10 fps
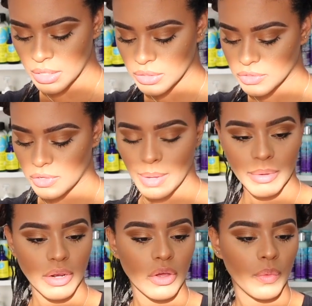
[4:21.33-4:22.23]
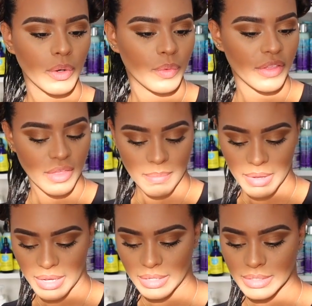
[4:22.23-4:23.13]
So now I'm going to go in with
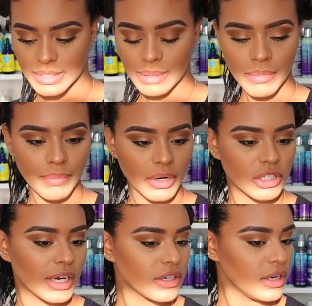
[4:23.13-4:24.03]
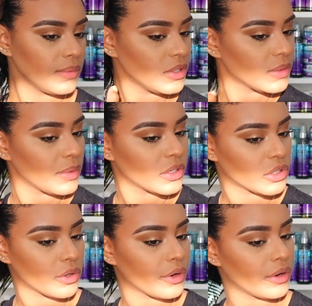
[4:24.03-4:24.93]
my Denman brush. Actually, let me just make
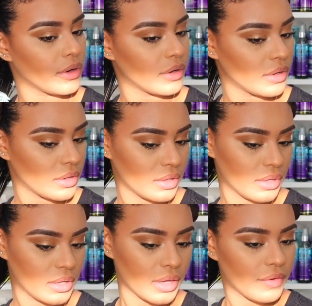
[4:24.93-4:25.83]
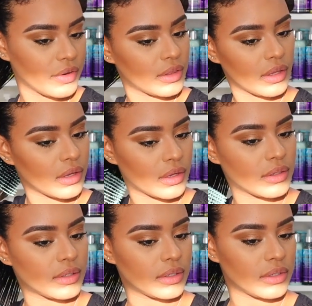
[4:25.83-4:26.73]
sure everything
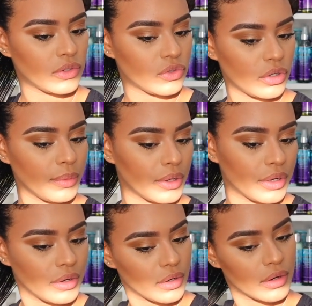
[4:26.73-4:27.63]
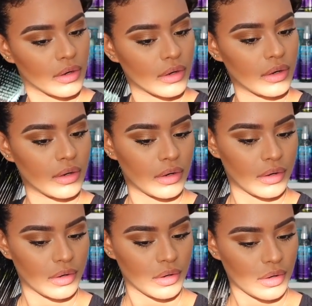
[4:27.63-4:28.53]
is distributed.
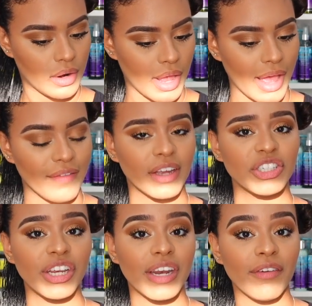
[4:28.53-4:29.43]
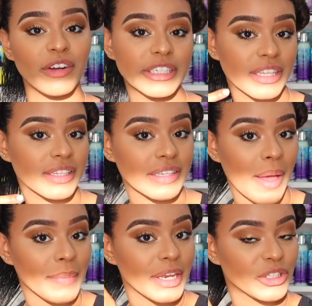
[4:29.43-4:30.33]
I've actually never done this
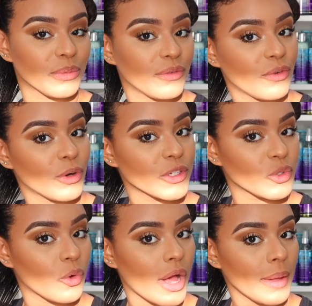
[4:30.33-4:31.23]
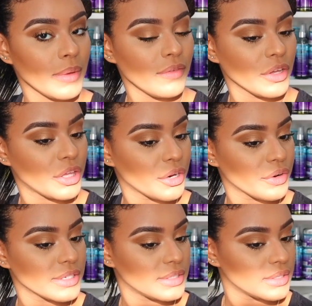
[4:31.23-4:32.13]
combination before, so I'm even
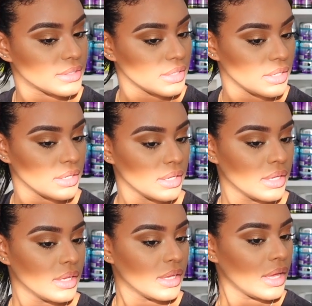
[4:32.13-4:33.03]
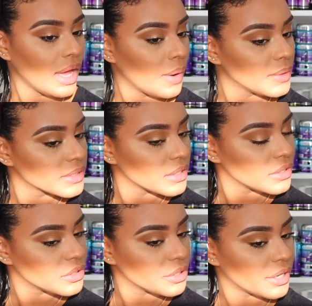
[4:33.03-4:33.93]
curious to see how it's going
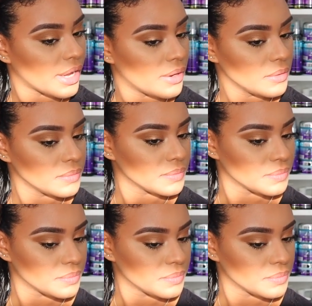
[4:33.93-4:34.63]
to turn out.